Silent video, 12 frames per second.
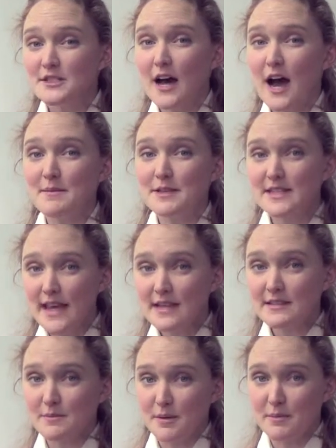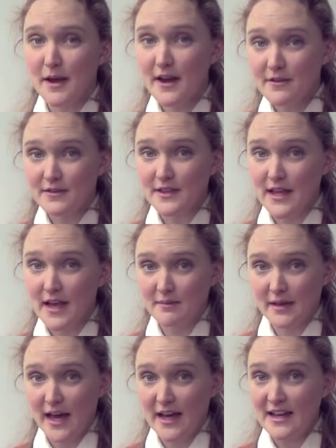time it takes to prepare for the
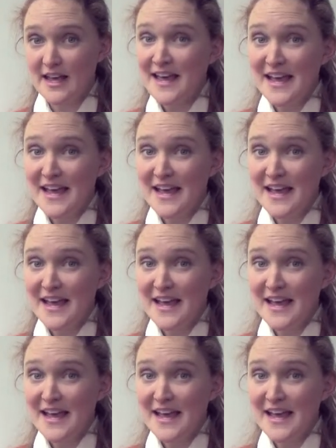MCAT.